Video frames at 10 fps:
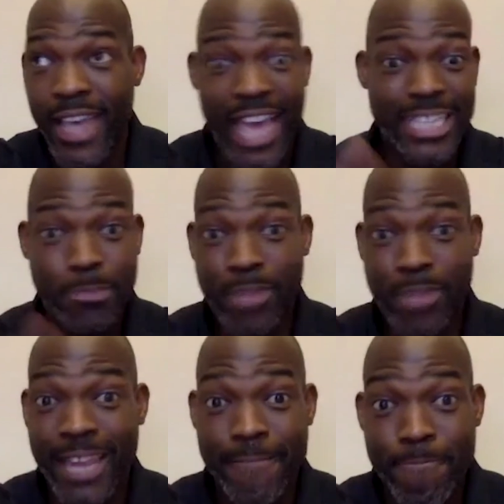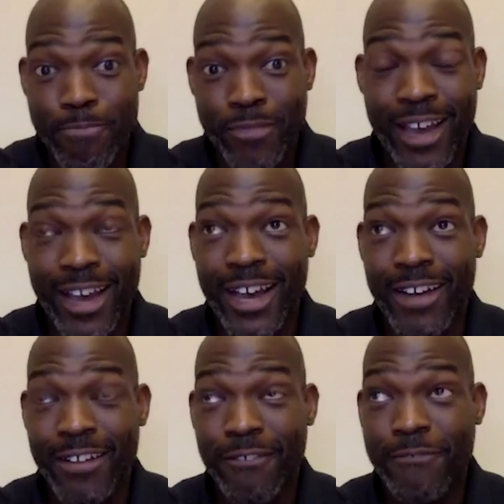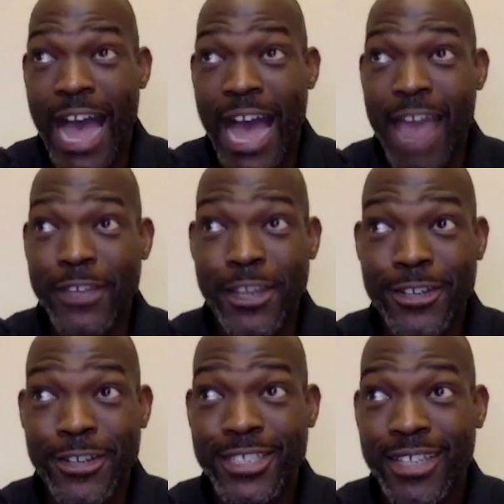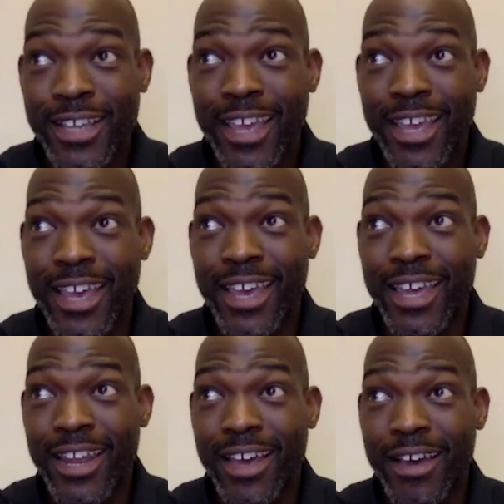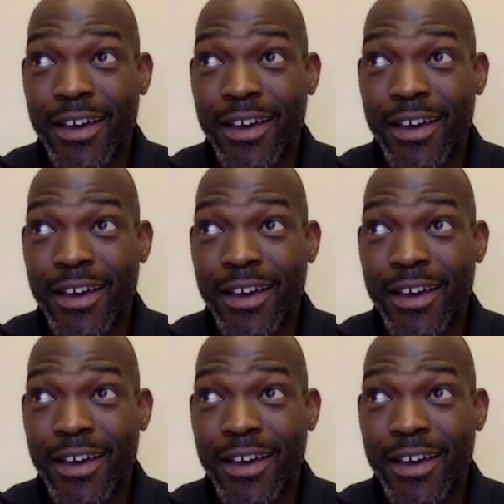I spent 5 years in